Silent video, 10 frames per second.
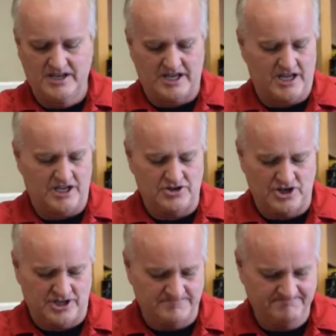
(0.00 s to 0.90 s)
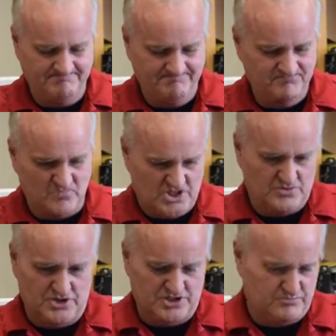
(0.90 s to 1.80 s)
and this
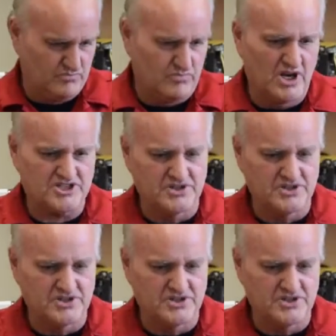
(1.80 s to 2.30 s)
one is much